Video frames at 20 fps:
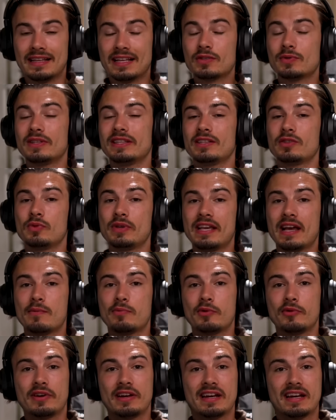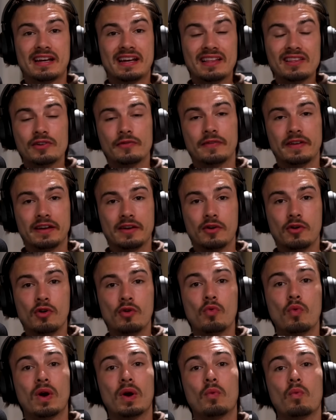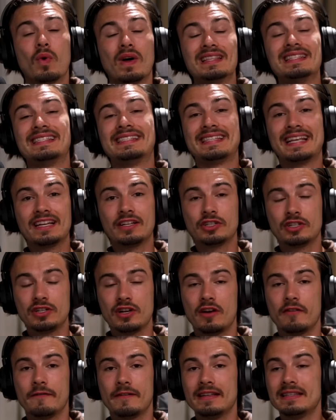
And that's why this week I uploaded another video where one section of